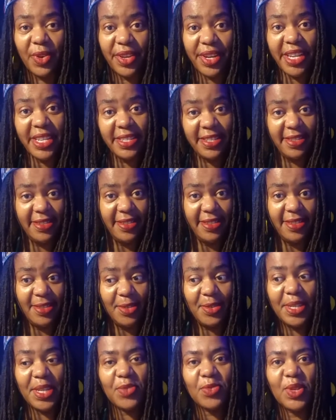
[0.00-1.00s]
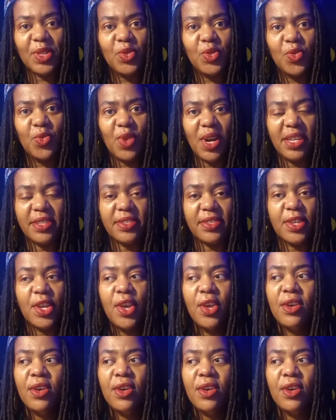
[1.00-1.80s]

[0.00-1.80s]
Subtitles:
right? To get what you want?